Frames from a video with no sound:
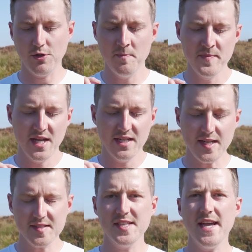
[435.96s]
So
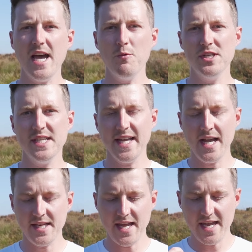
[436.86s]
let's say I want to
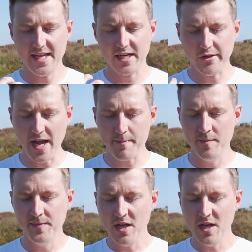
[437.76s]
get a clip